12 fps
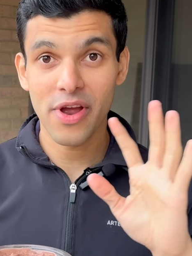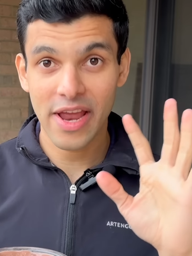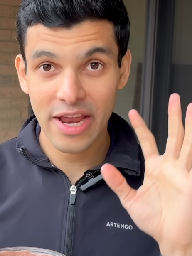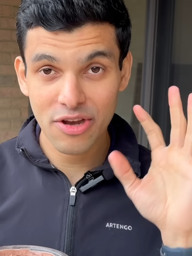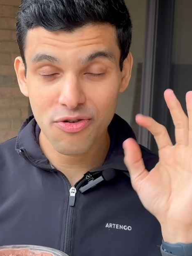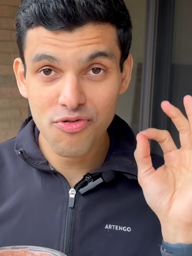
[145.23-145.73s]

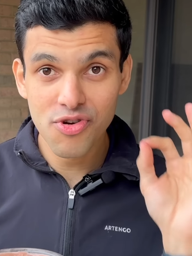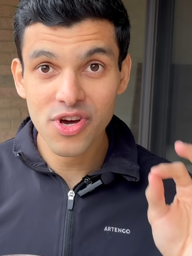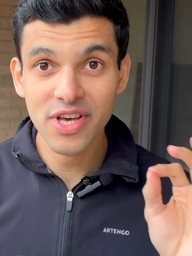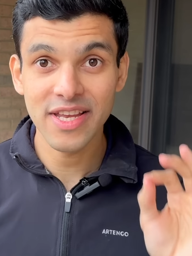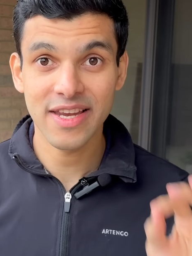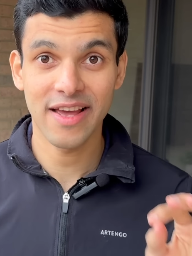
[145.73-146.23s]
it
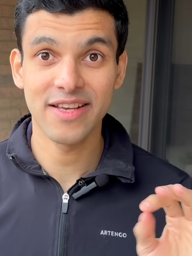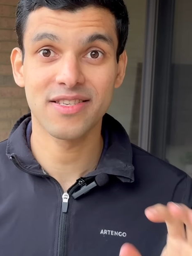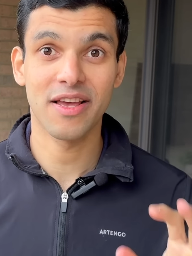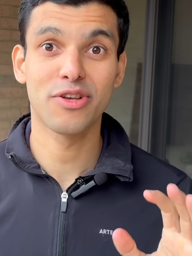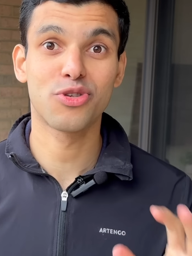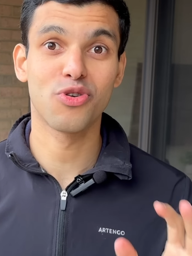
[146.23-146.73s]
really tastes
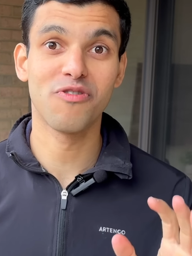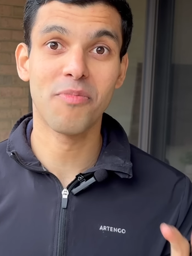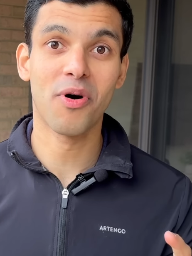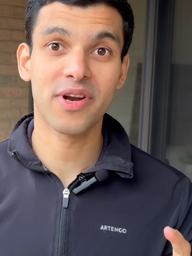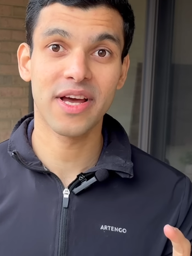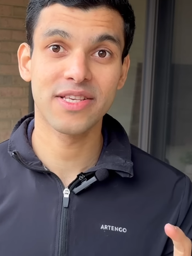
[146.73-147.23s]
like
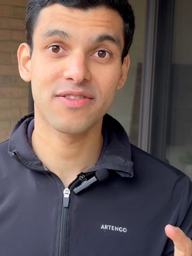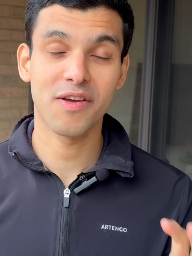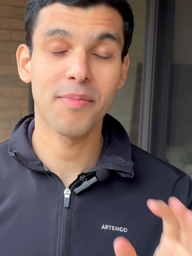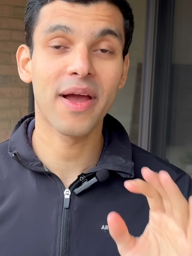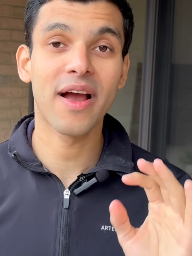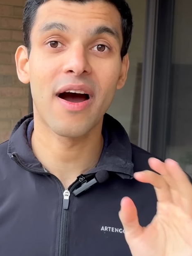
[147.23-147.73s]
store-bought ice
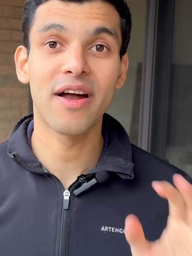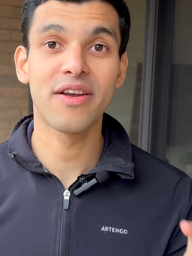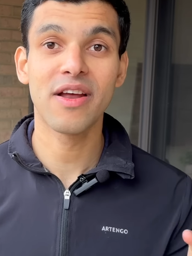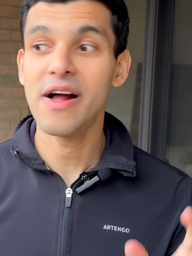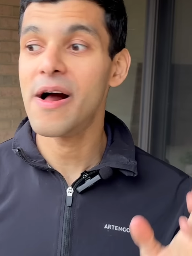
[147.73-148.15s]
cream. I can't.